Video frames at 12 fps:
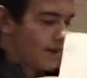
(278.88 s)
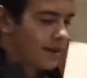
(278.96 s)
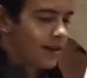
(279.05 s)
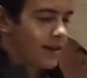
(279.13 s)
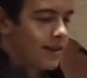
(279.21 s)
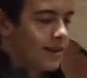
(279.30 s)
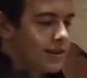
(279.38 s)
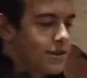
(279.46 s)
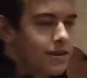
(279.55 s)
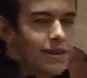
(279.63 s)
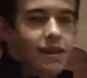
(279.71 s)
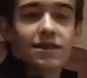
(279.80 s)
You know,
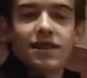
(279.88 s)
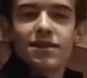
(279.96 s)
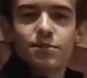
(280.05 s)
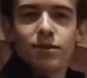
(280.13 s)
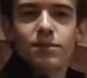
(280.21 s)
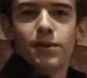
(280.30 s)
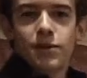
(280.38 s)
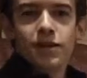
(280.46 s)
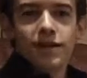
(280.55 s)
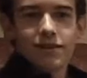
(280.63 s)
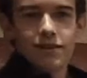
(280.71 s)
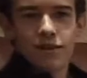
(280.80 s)
actually, that, that's pretty much
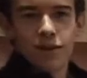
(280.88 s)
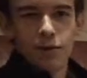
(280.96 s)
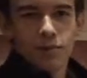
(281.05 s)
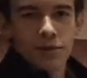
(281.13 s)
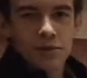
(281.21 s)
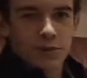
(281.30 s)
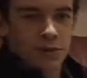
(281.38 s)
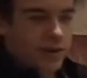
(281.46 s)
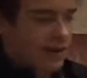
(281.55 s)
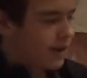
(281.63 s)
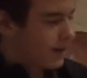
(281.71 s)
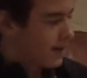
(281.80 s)
it. So I hope you
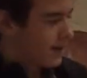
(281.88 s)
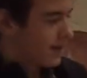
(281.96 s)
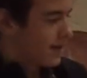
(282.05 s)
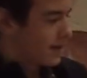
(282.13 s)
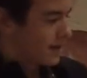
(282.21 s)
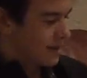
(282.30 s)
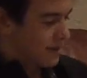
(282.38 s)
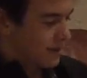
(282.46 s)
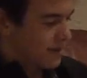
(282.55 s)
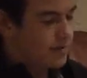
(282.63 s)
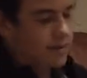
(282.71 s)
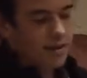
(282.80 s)
enjoyed this.
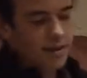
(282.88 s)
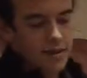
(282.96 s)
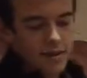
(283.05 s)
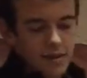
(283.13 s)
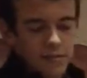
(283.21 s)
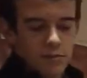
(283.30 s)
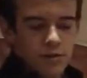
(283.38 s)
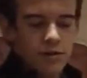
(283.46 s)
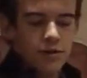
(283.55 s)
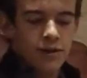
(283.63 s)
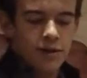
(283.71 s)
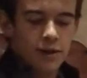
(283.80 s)
Um,
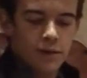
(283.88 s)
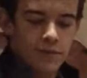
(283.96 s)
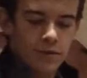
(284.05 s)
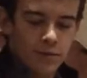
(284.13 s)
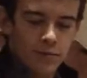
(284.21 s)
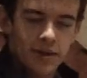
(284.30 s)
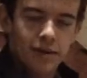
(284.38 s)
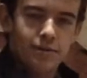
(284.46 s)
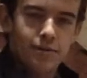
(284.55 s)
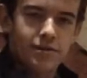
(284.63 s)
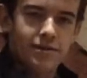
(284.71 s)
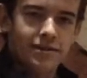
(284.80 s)
Margarita hopefully will be here
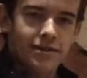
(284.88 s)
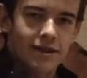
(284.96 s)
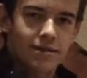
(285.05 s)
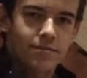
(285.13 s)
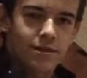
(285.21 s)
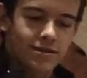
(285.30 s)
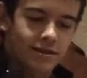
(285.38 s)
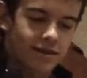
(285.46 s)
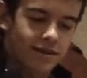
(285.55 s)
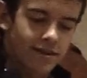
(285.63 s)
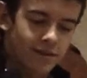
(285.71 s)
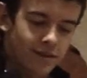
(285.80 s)
most of the time. She's a
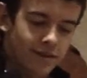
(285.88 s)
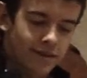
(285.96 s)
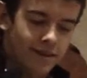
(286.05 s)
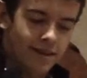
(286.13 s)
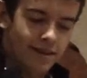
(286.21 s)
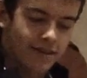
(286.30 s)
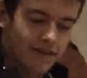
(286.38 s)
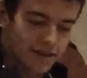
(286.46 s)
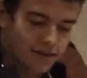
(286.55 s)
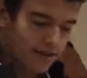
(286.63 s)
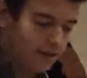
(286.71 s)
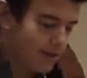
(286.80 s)
good, she's a good kid.
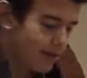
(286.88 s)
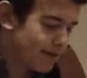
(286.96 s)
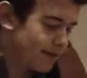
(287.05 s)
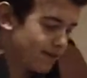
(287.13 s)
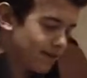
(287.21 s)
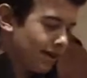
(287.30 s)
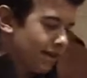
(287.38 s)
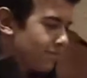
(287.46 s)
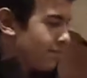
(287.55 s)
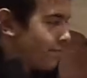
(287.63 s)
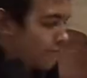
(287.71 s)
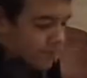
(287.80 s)
Yeah.
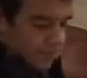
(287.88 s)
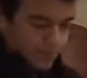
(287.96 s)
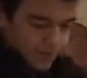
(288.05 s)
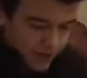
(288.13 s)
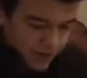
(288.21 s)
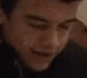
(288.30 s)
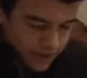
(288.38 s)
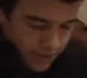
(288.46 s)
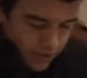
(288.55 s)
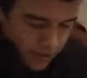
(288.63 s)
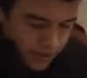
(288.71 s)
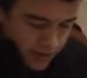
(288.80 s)
Excuse me,
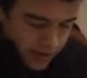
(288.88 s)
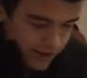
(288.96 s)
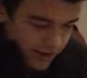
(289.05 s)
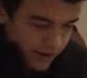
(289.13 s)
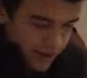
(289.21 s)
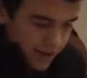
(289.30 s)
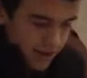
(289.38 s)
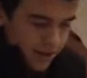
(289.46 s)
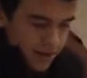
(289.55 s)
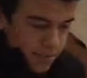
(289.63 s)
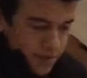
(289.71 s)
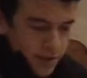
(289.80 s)
Margarita.
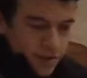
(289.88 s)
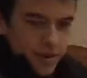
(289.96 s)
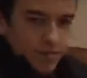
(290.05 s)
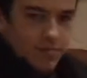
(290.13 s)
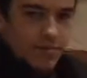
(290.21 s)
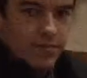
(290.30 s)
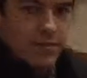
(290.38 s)
I'll put you down.